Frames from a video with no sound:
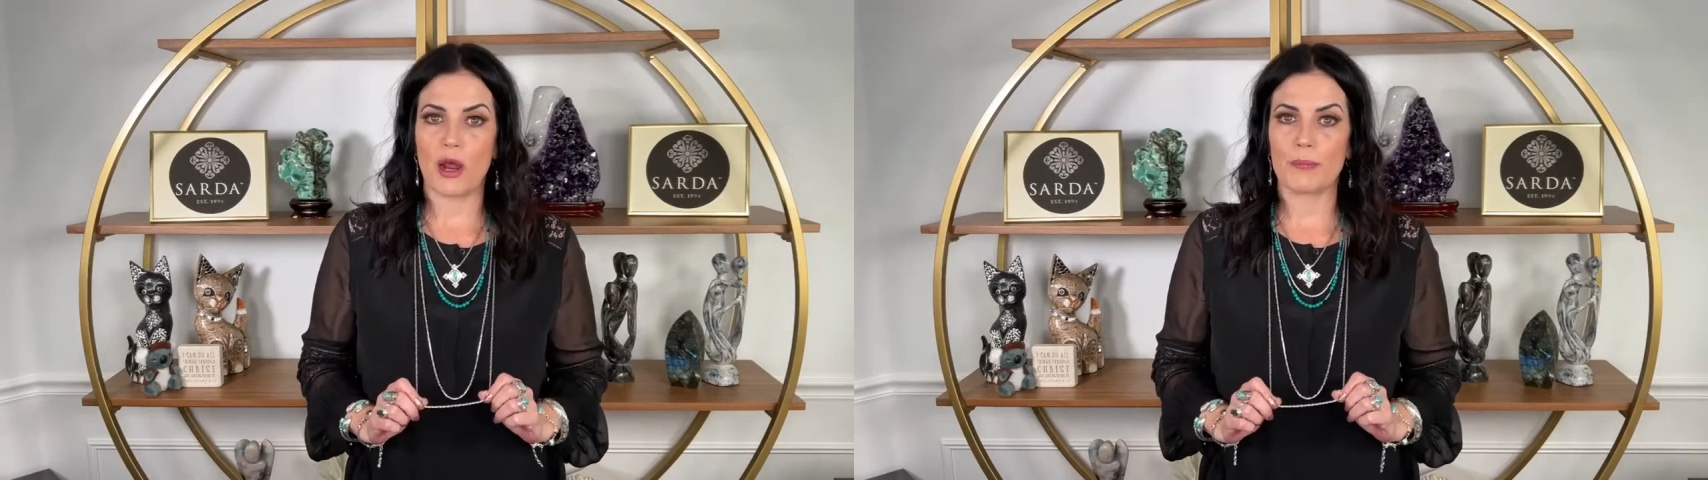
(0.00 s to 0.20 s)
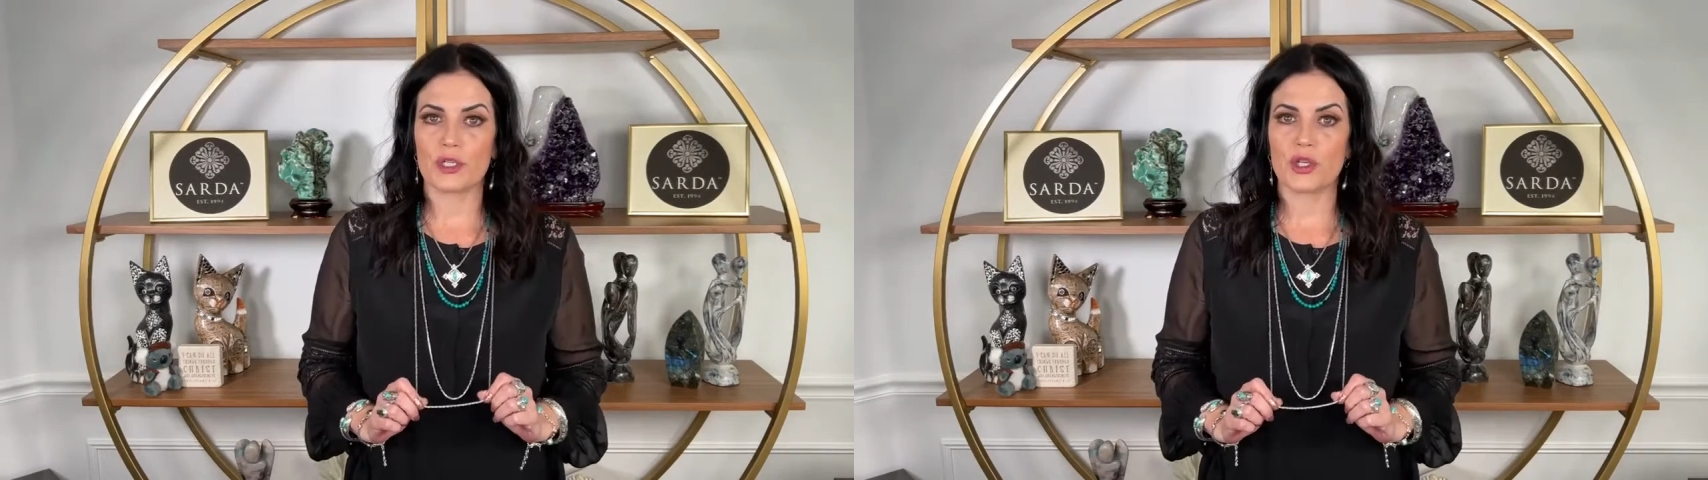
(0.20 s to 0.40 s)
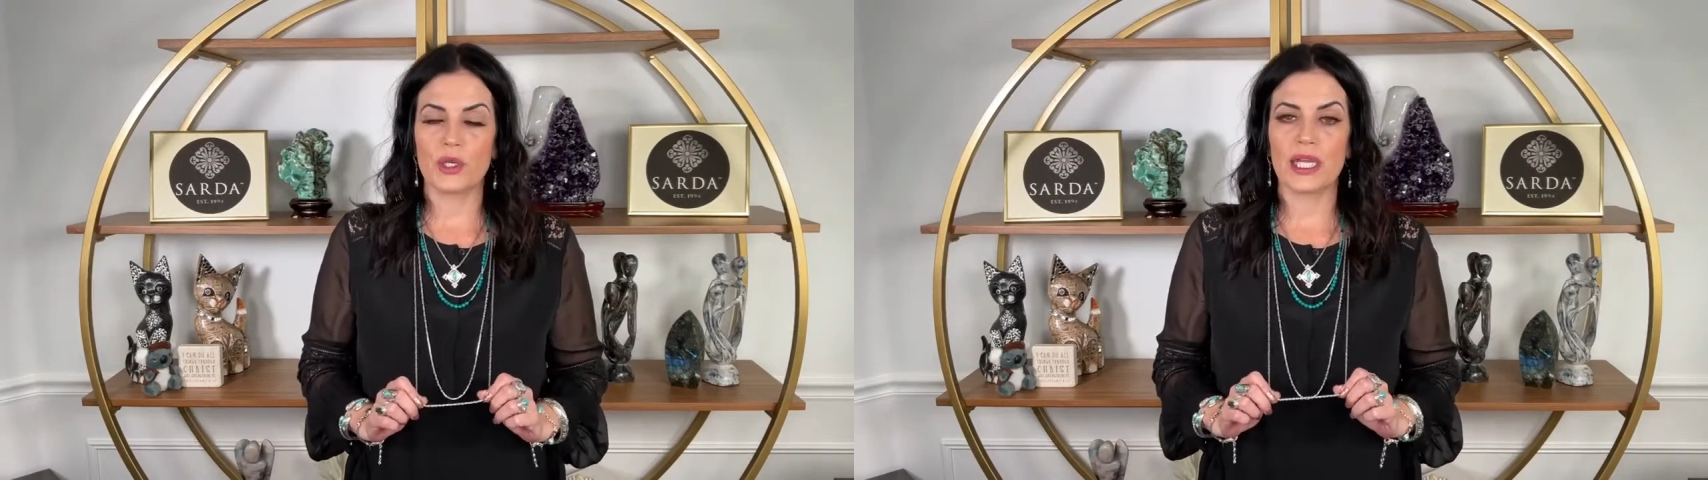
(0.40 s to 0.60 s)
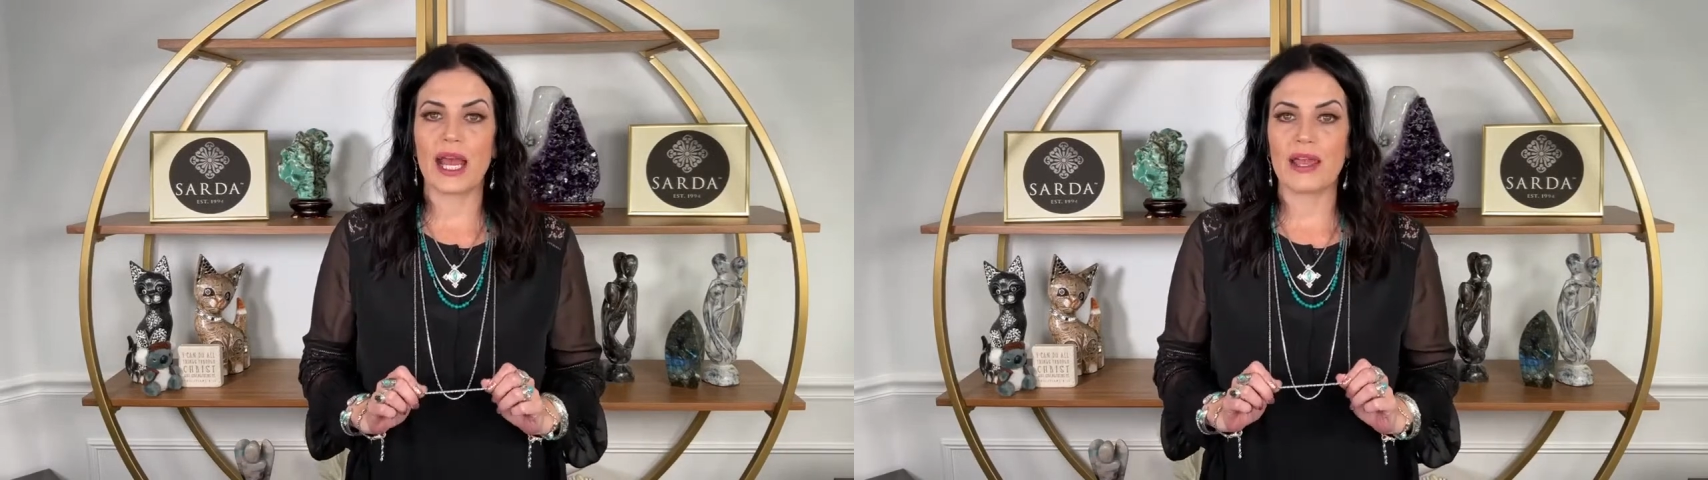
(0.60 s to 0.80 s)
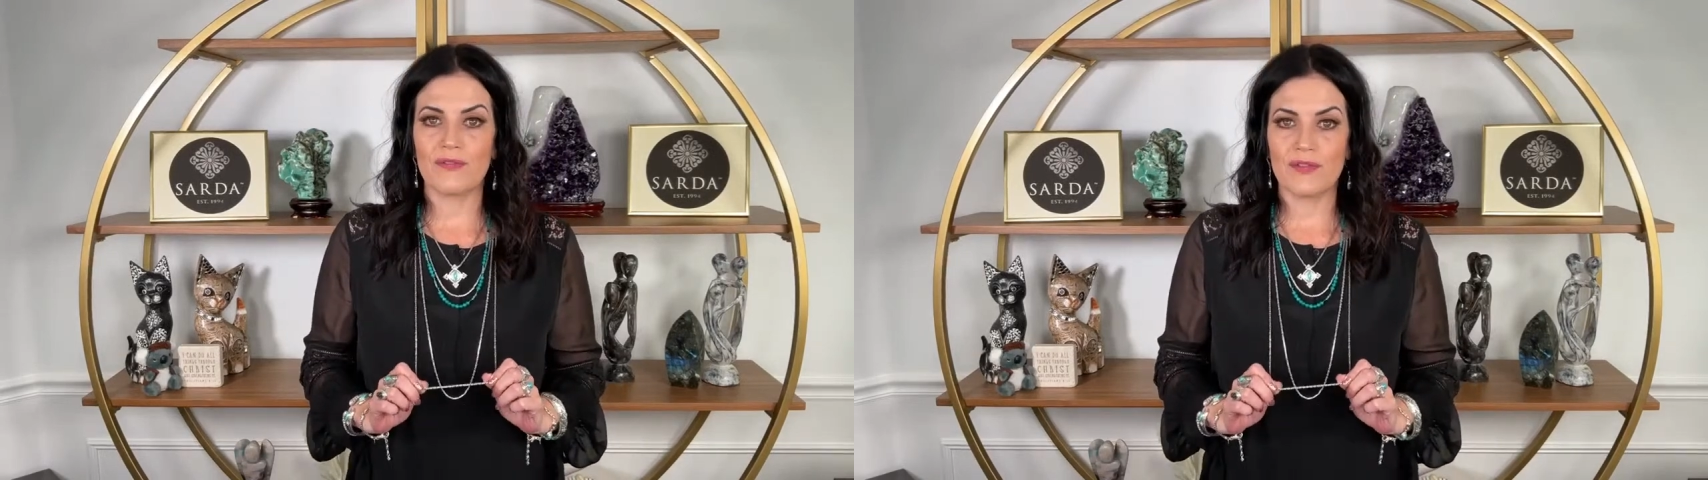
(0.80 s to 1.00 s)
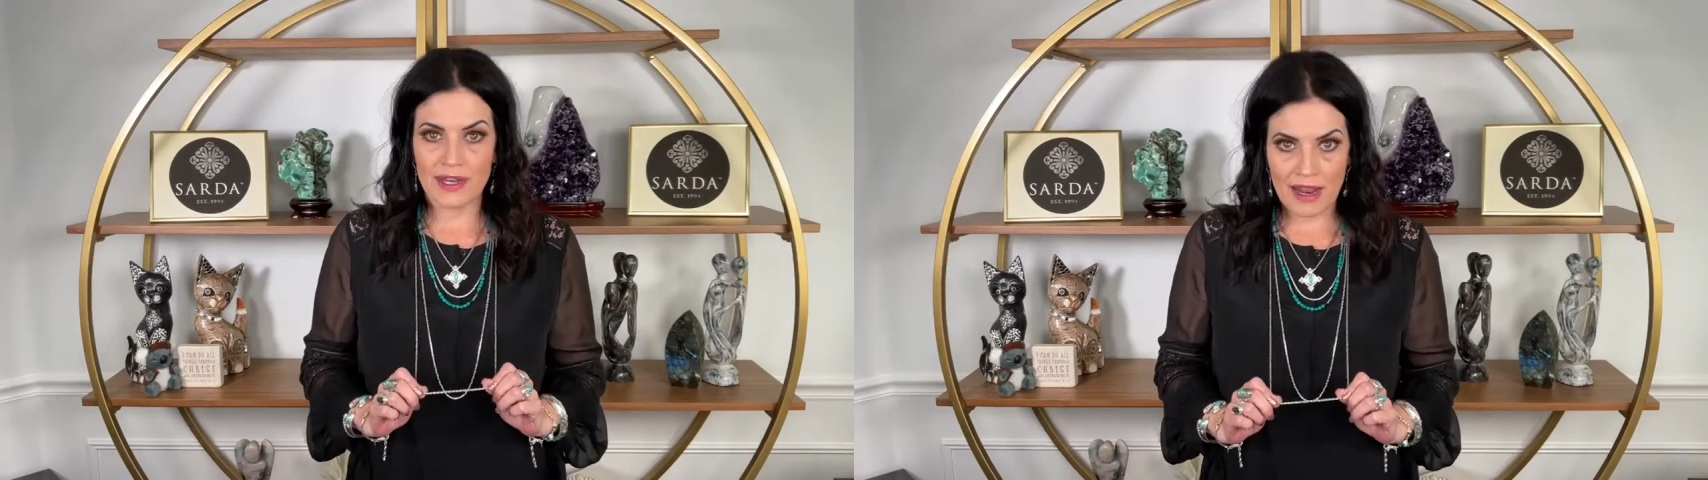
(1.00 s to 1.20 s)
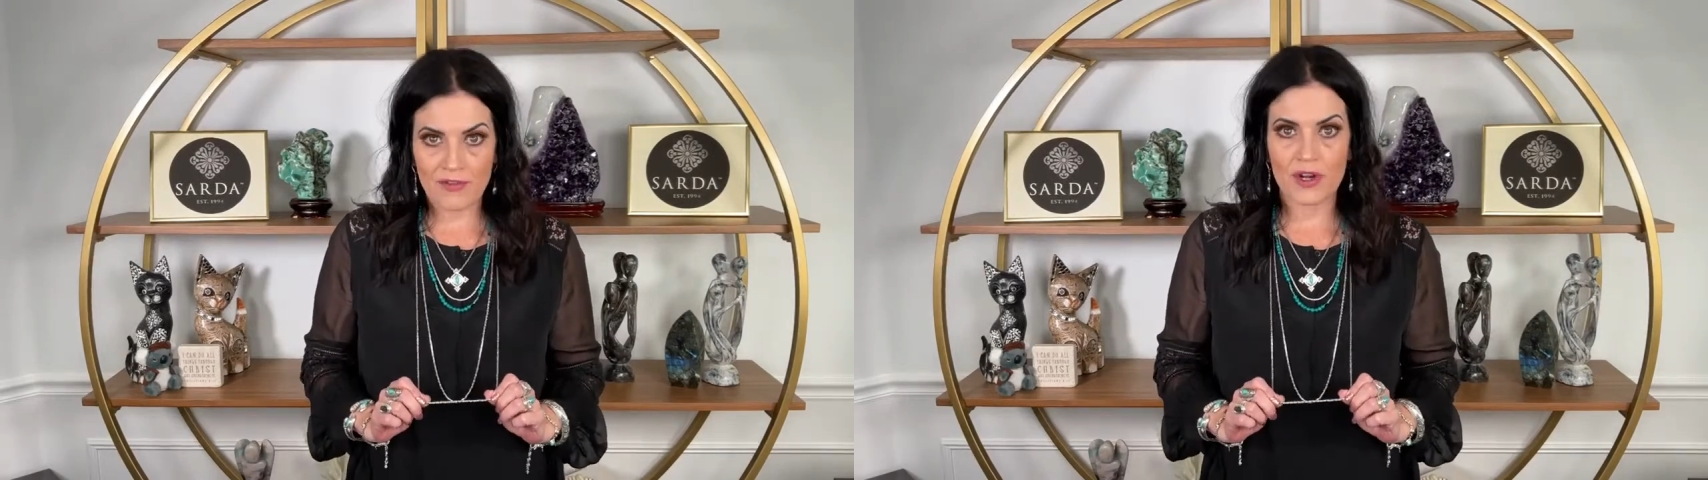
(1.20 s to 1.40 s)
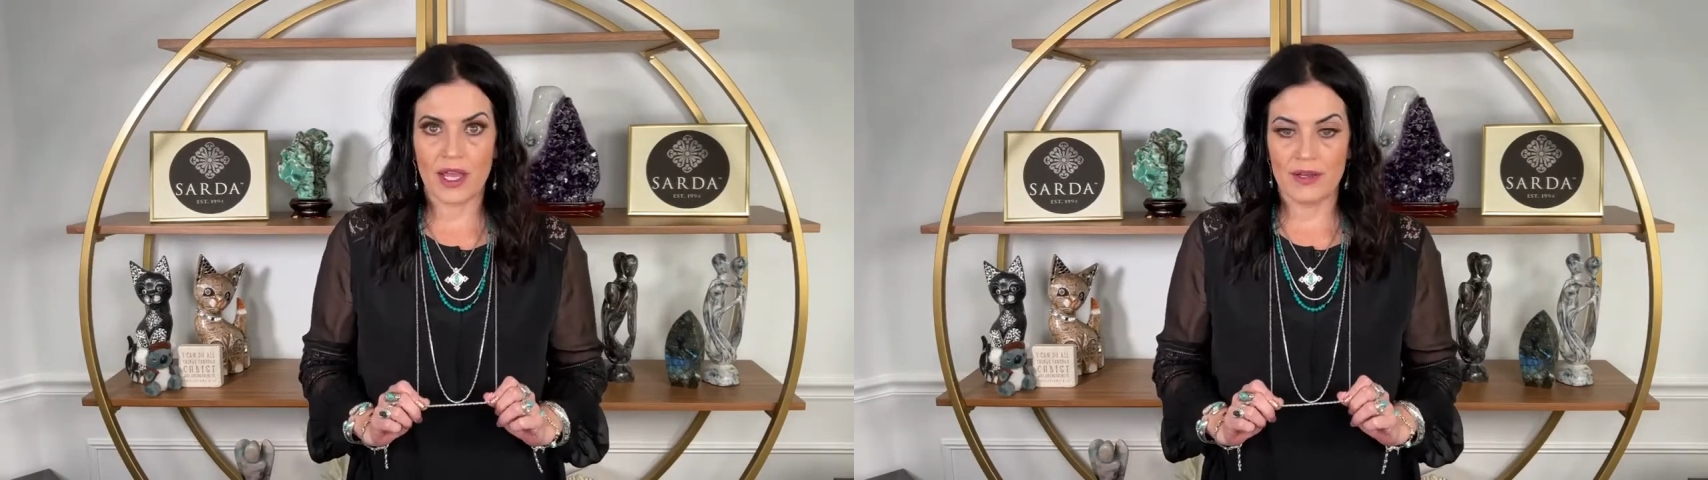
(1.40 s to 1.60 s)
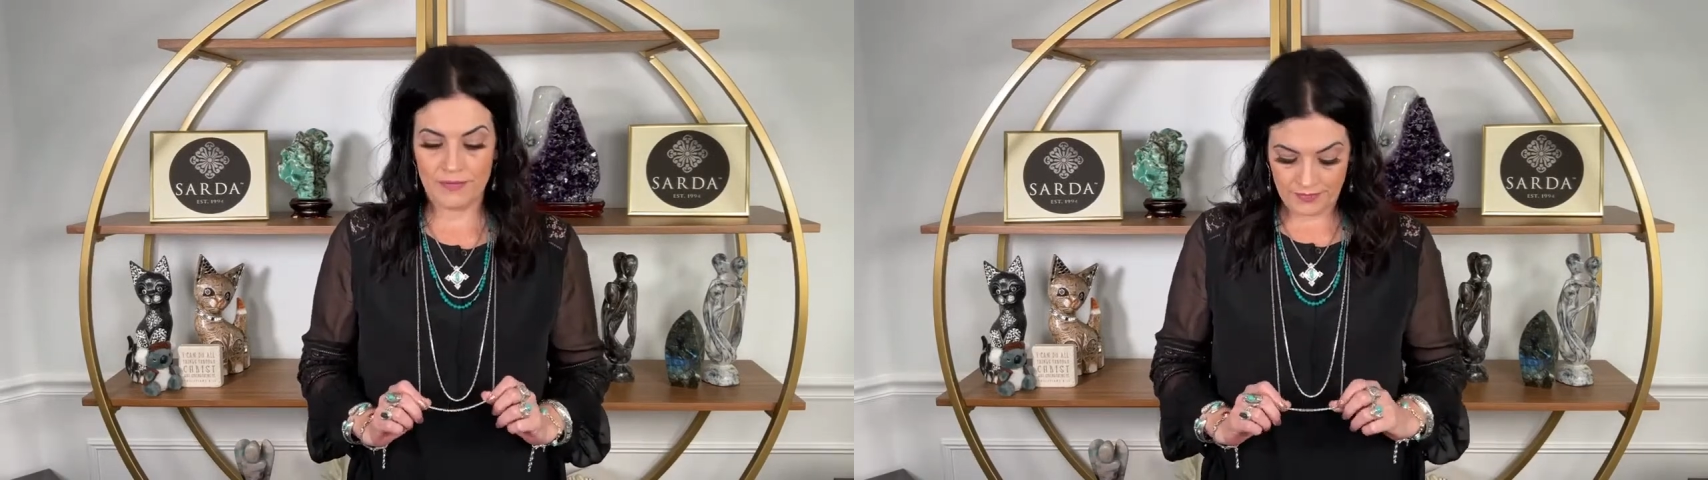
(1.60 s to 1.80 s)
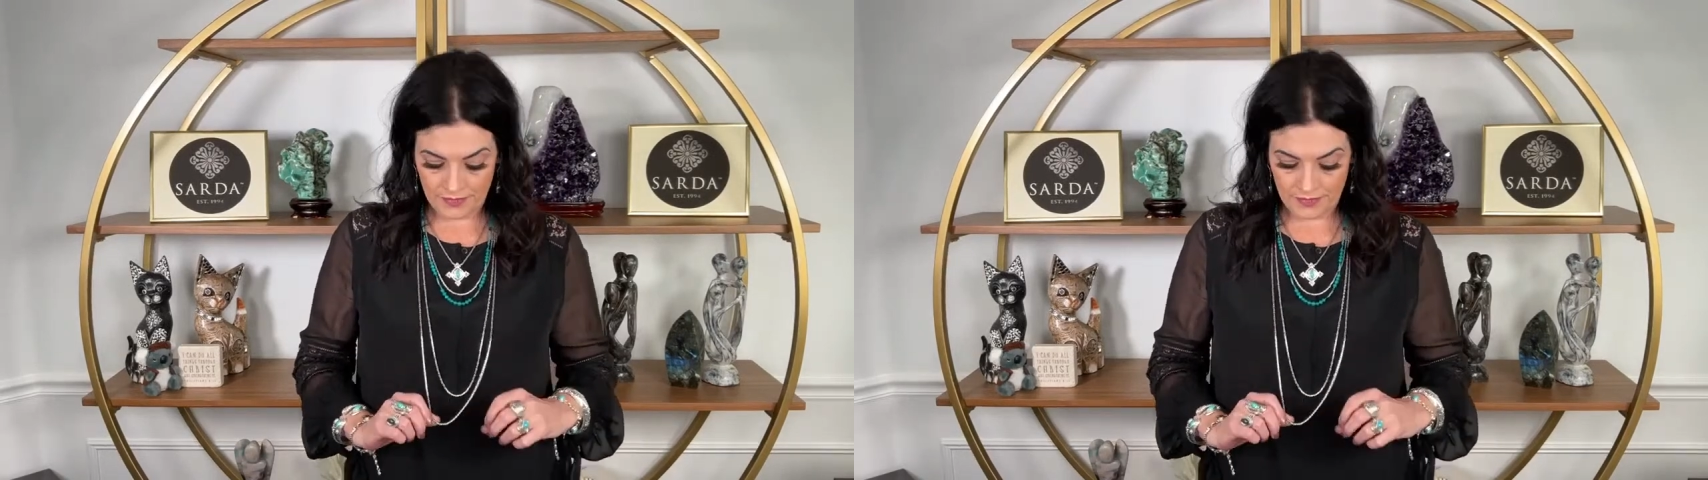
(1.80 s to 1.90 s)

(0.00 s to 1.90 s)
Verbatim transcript: opportunity I have never done